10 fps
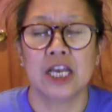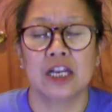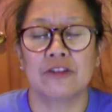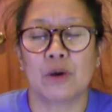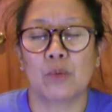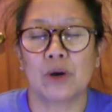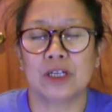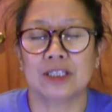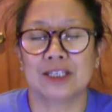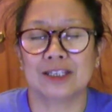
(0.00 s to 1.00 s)
And if I
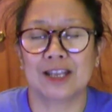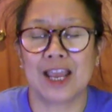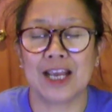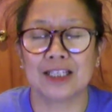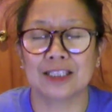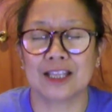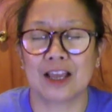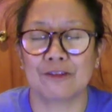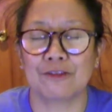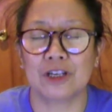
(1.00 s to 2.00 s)
wanted to enhance
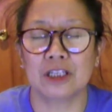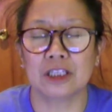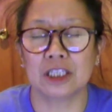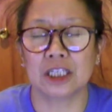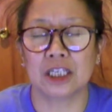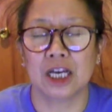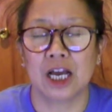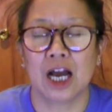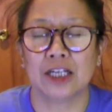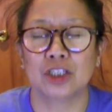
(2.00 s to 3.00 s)
that feeling,
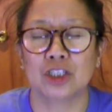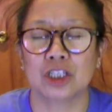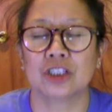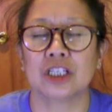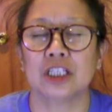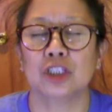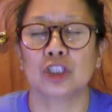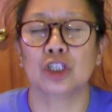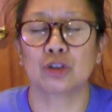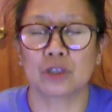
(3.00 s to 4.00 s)
I just
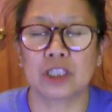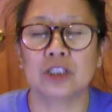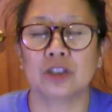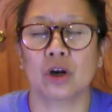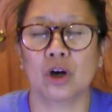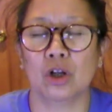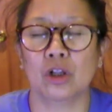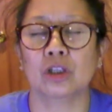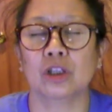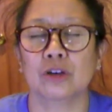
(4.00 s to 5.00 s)
increase
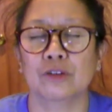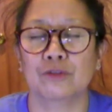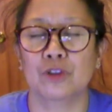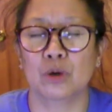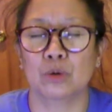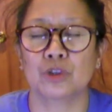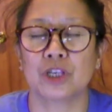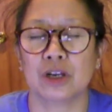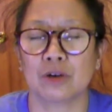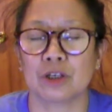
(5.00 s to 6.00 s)
all of those
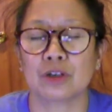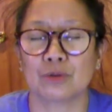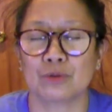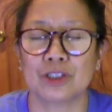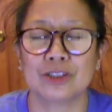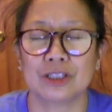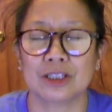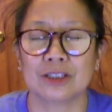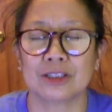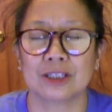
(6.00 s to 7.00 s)

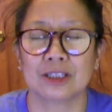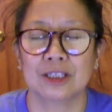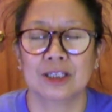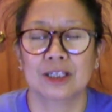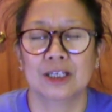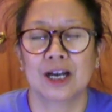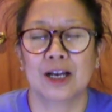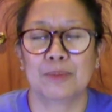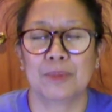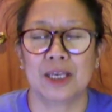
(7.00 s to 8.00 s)
characteristics.
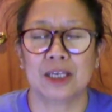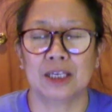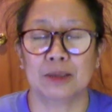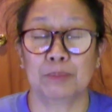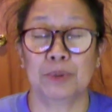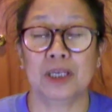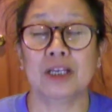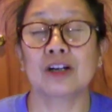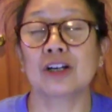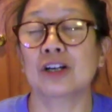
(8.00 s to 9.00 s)
I make it
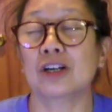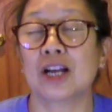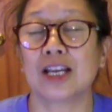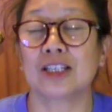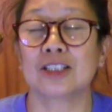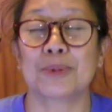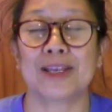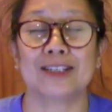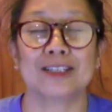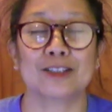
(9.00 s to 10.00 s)
bigger, I
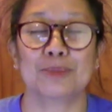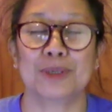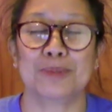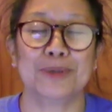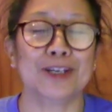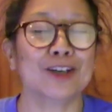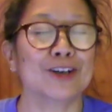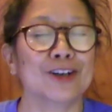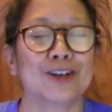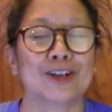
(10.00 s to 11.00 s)
expand it to be
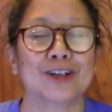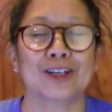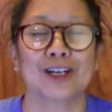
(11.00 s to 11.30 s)
bigger,